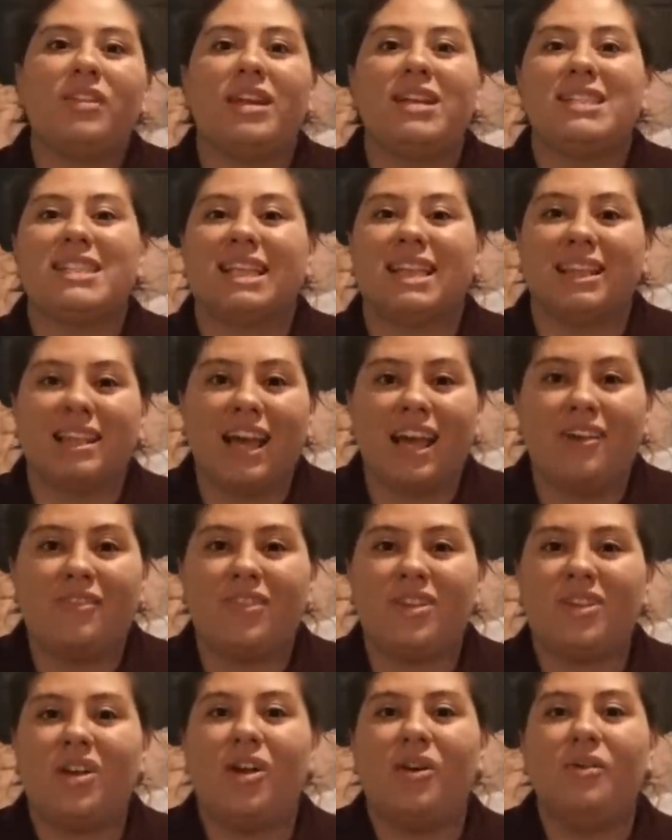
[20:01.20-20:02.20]
things in
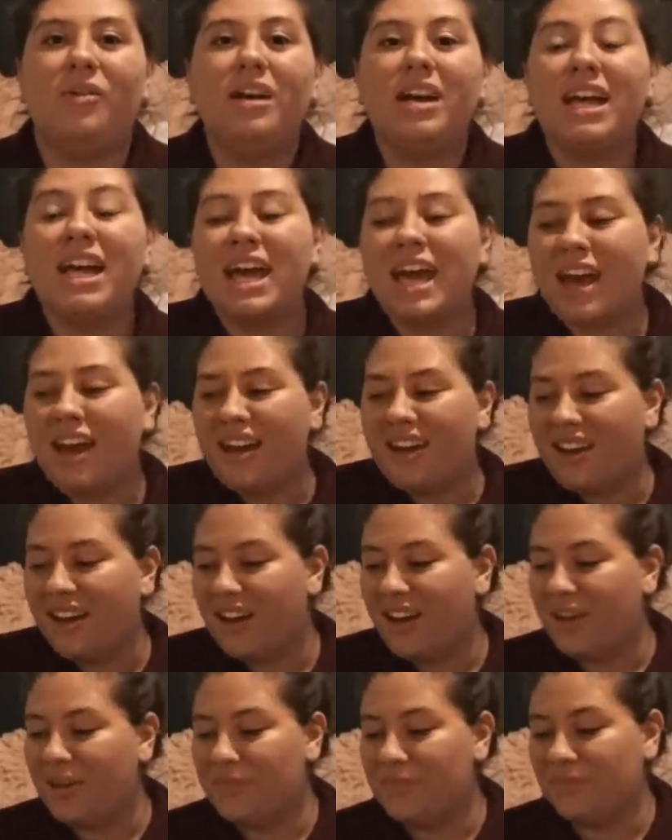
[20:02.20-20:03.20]
life you know
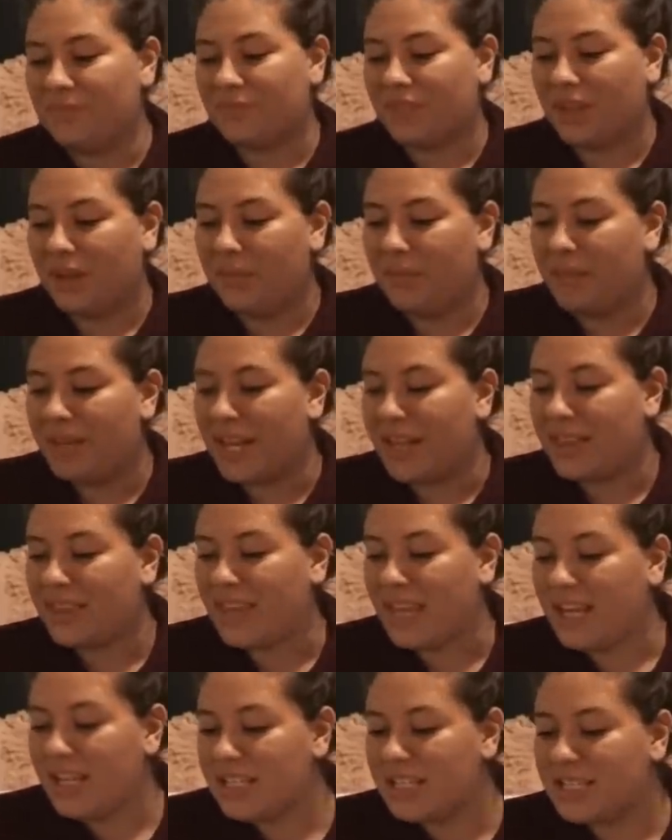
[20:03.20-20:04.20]
um, but i
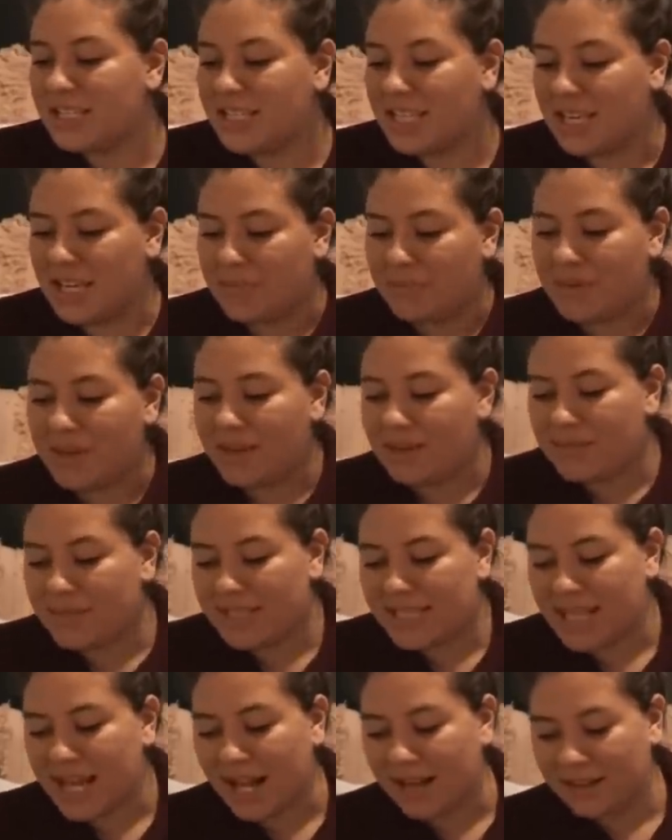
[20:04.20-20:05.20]
think just keeping a
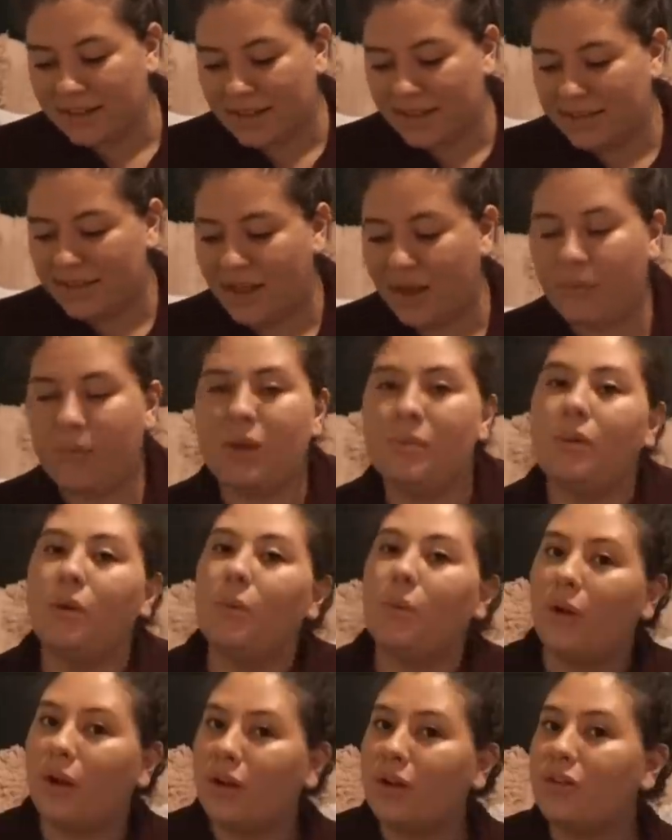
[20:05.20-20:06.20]
mentality that we
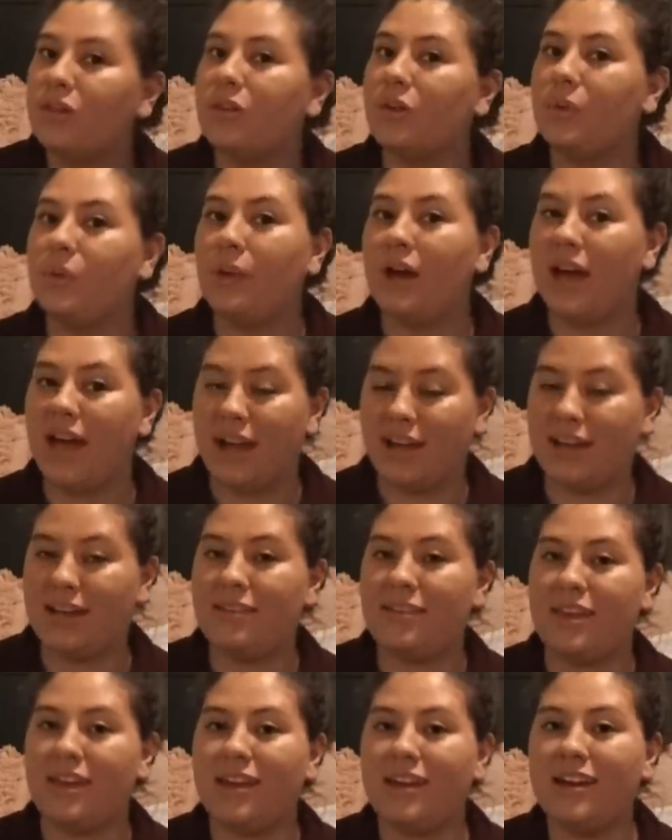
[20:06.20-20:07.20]
will work through
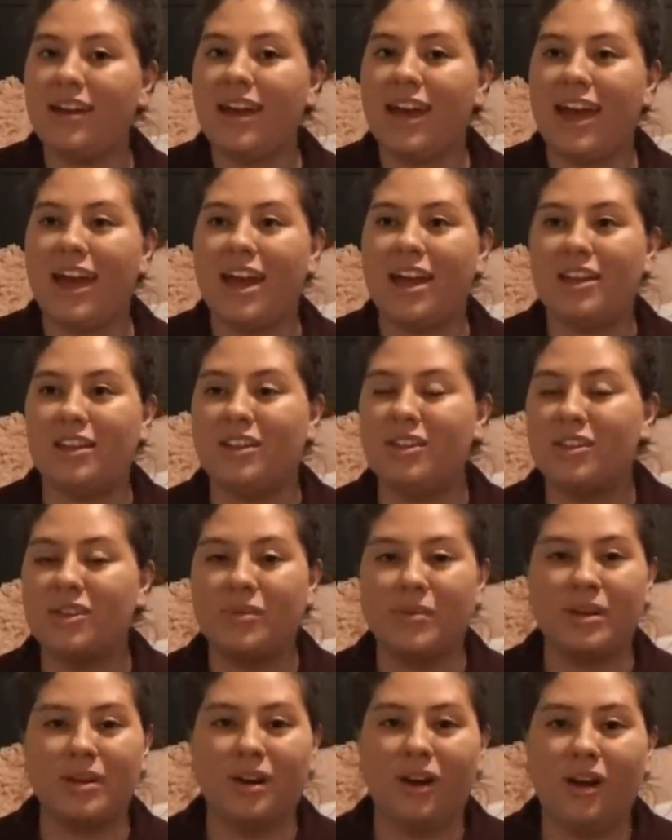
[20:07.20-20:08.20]
anything and
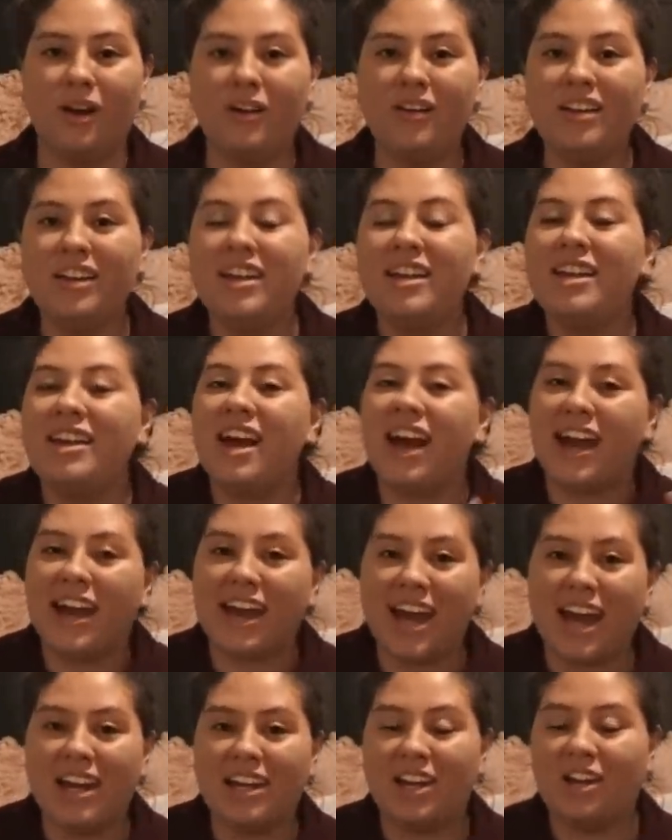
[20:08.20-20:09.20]
through it all
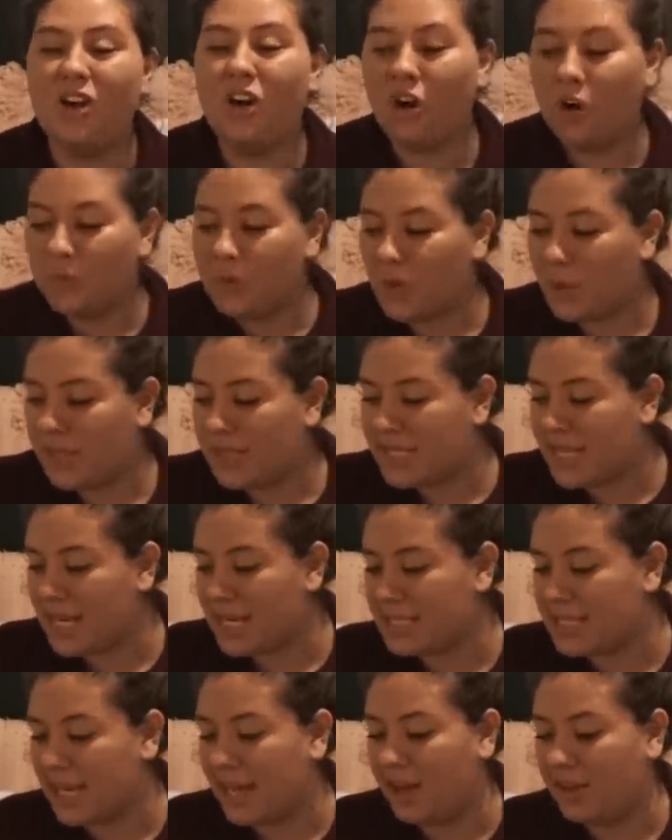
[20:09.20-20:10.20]
Again, I hope no one
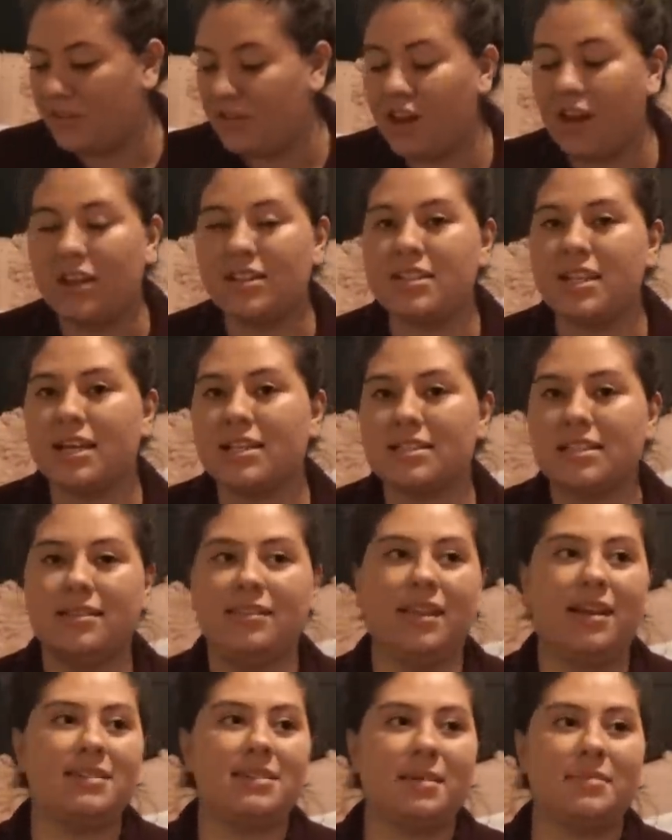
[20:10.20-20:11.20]
takes that out of context and
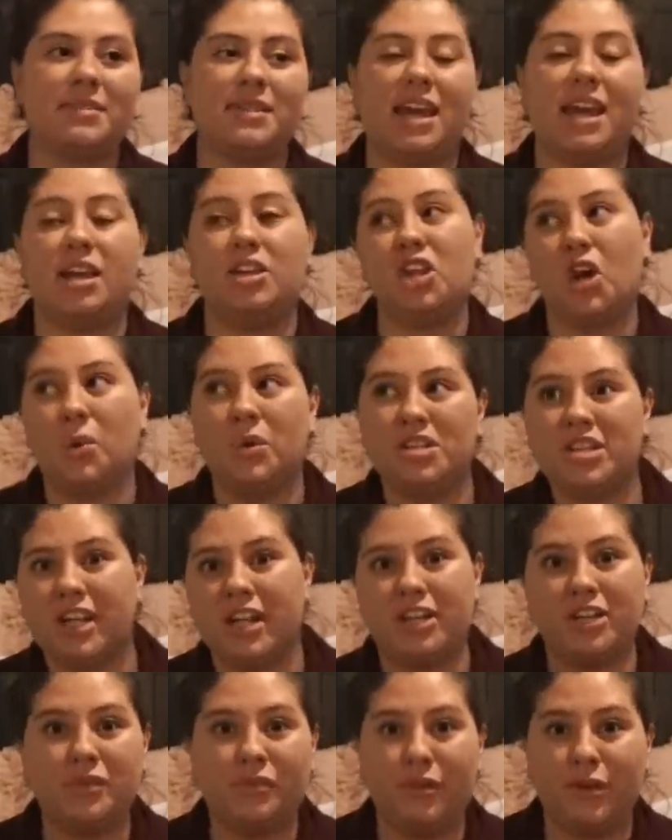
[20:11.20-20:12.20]
thinks I'm saying no one should
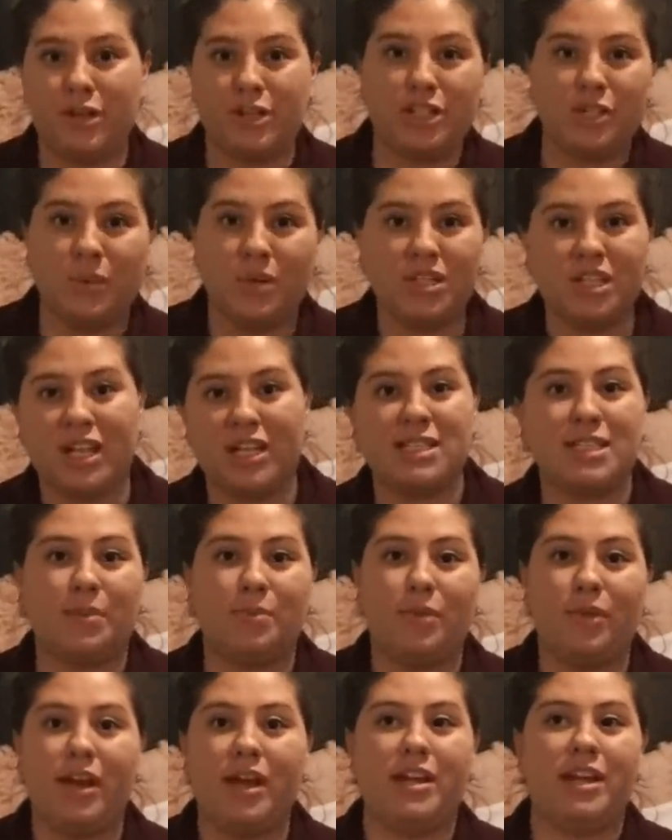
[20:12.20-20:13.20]
get a divorce, no one should get
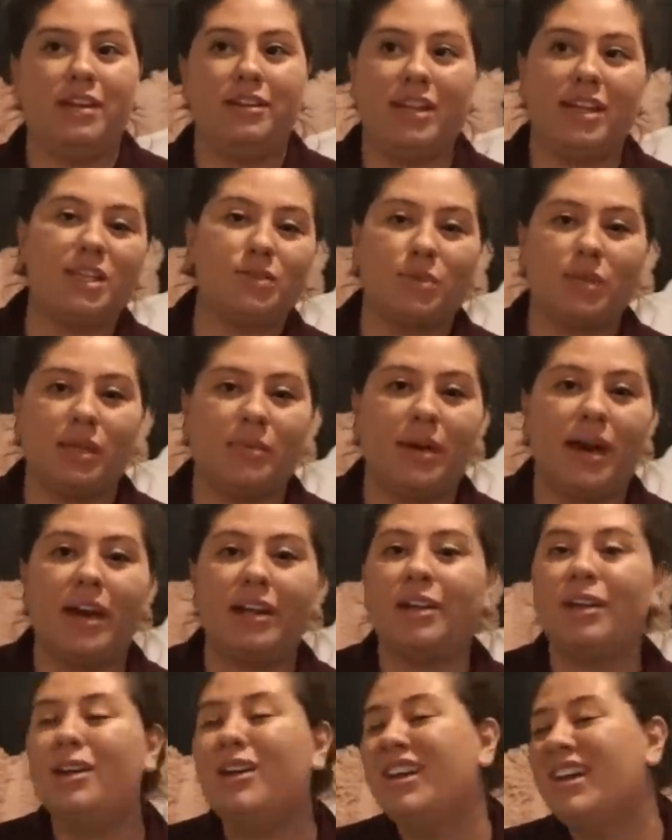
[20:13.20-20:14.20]
separated. That's really bad.